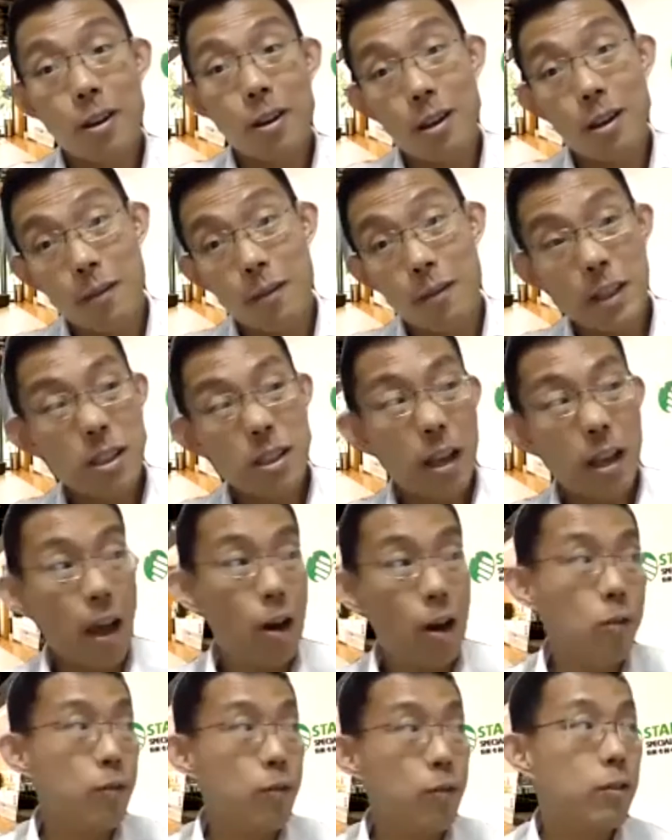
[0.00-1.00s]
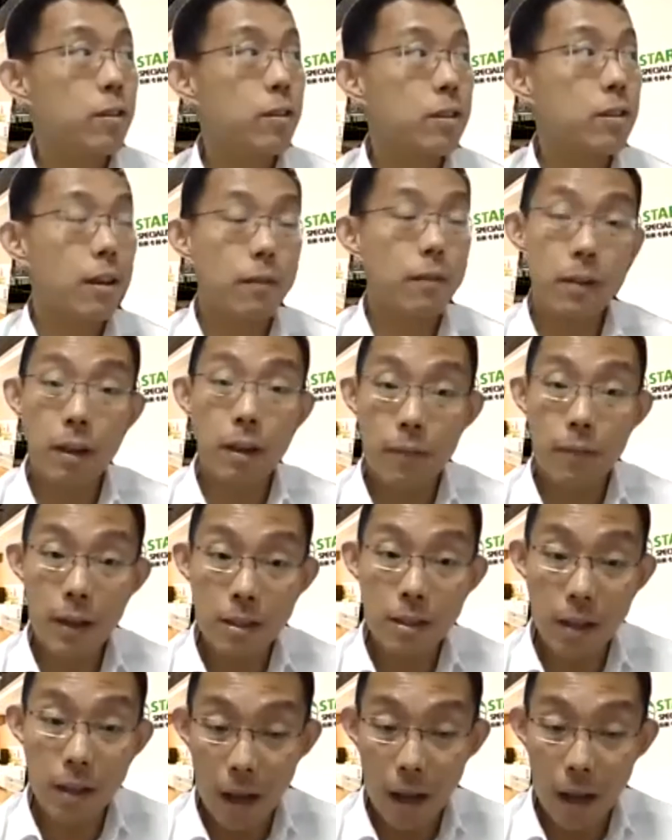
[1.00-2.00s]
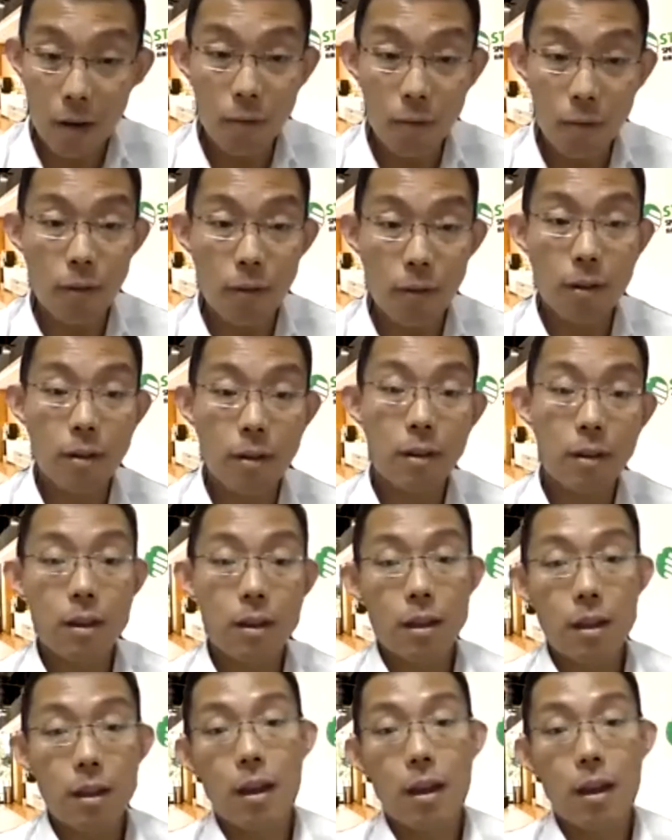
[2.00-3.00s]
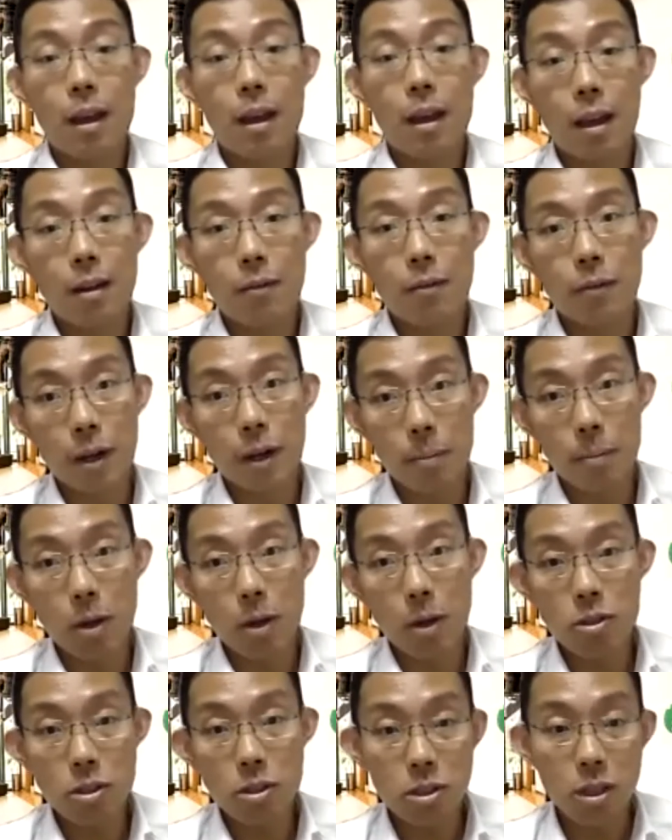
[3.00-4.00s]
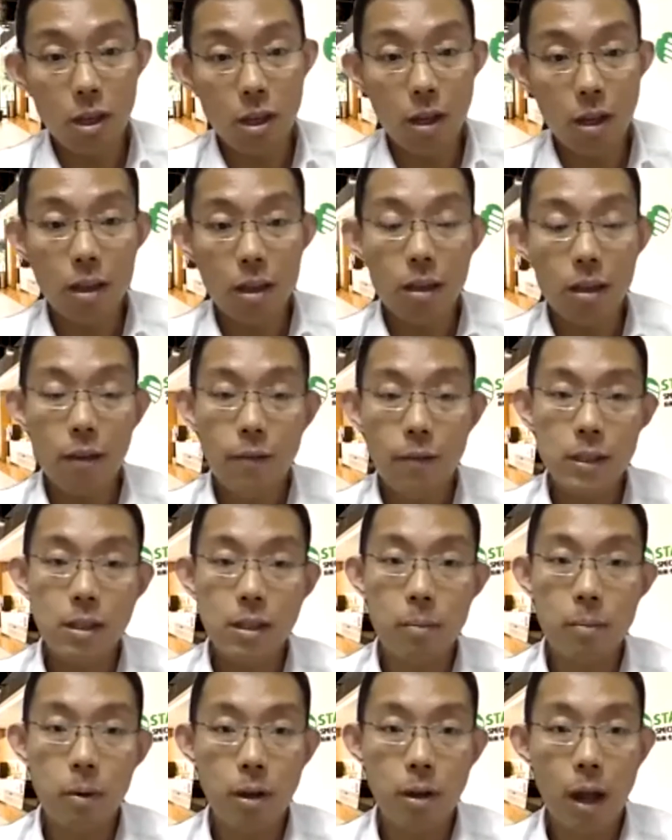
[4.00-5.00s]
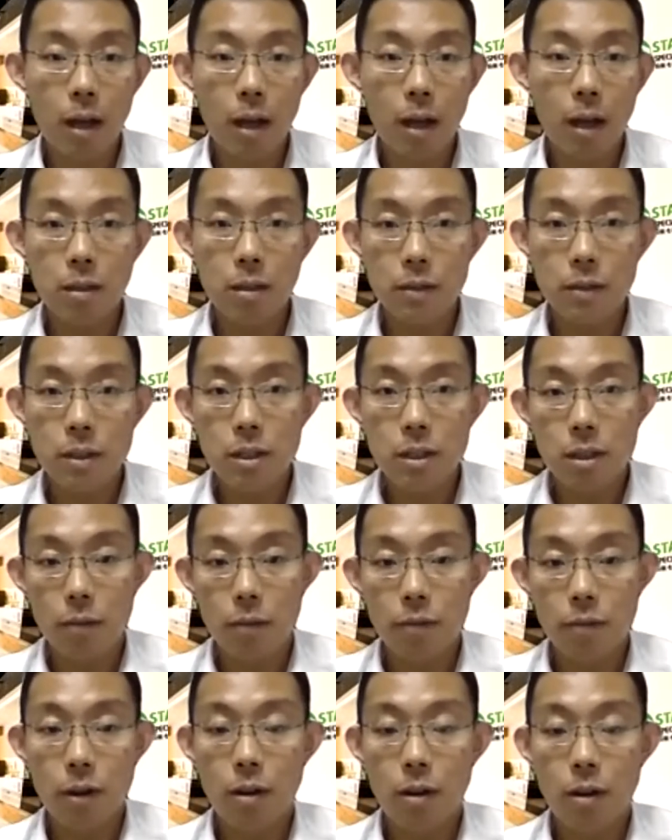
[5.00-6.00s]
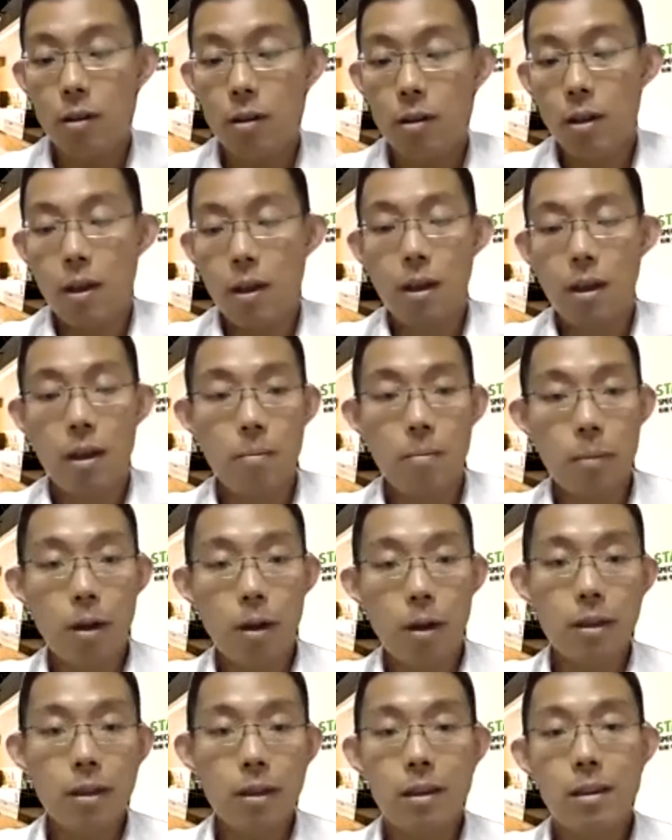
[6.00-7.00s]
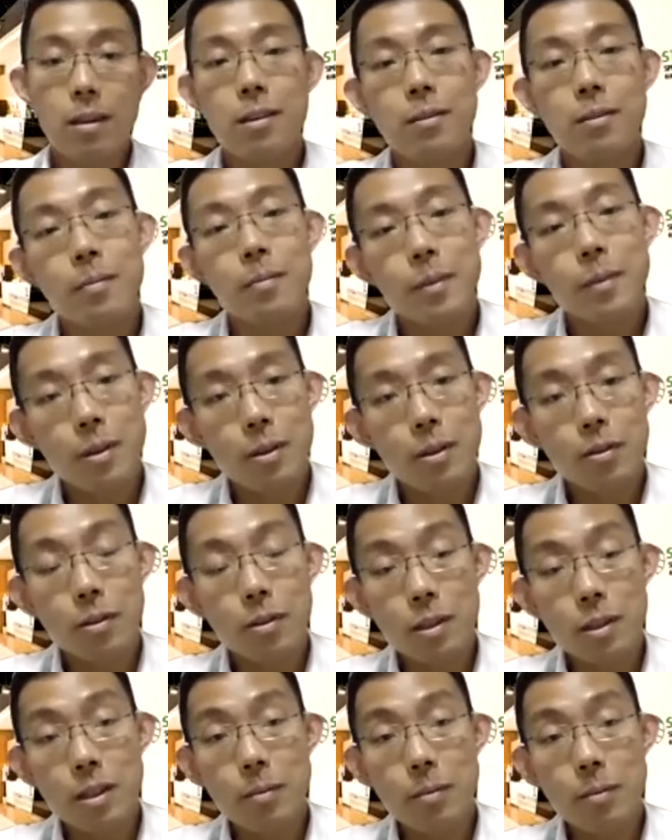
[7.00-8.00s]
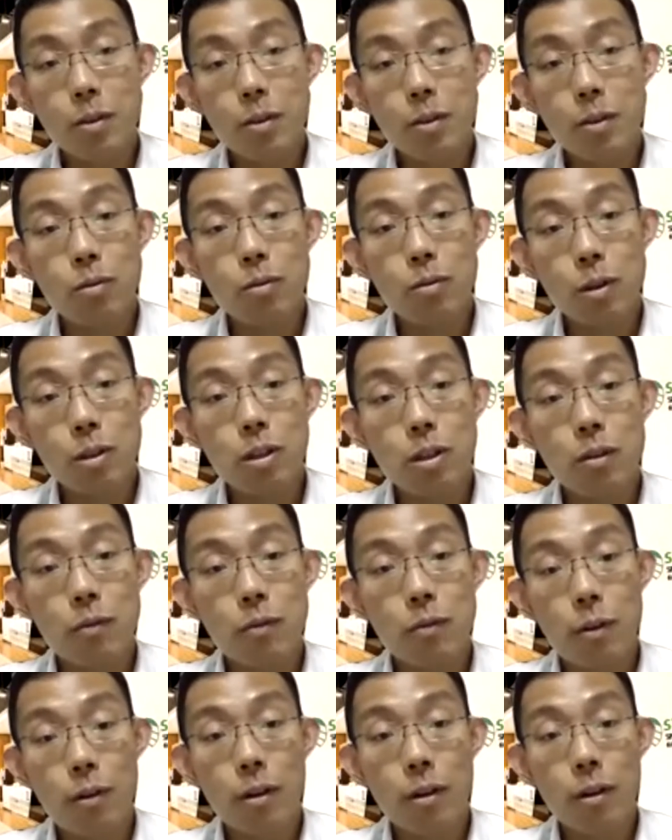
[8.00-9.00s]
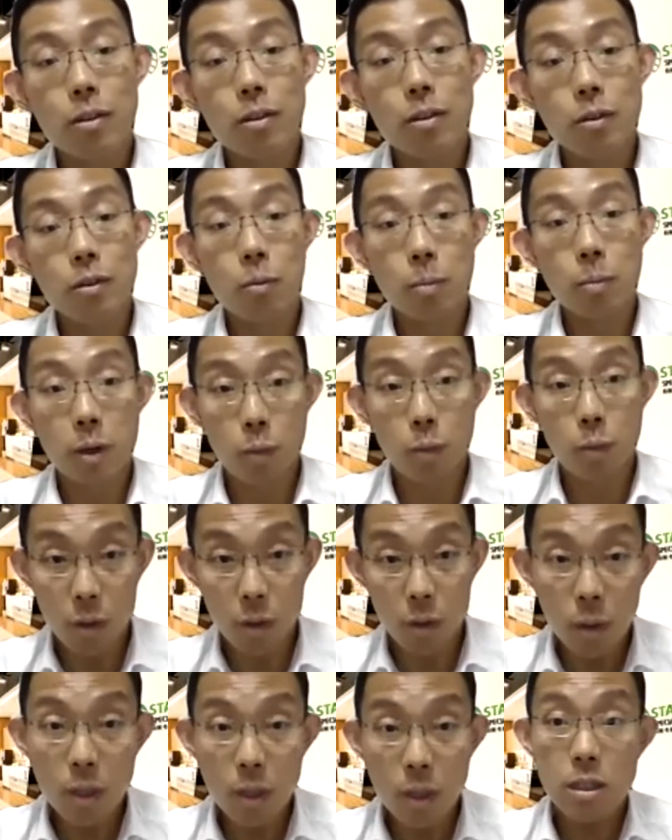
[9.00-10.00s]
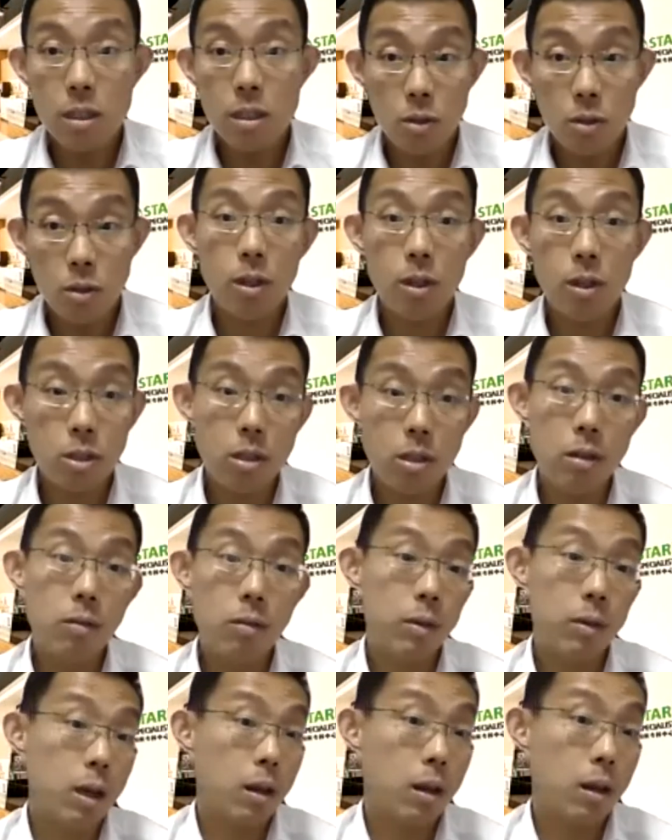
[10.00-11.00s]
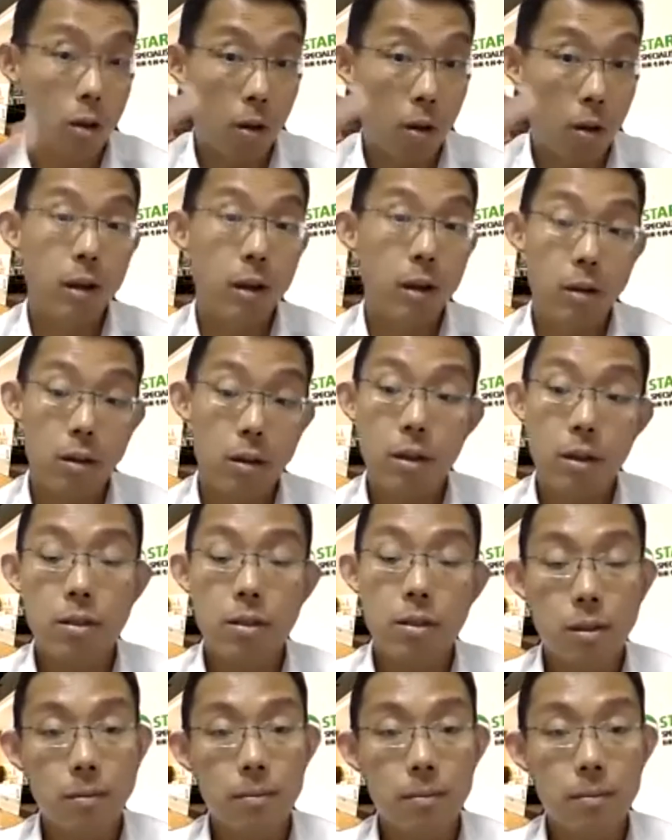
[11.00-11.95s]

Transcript: It affects the health, definitely affects the health. And for the bosses here, it affects the productivity of your employee. So it's something to watch out for. Okay, so it will be a win-win situation if we can correct all this.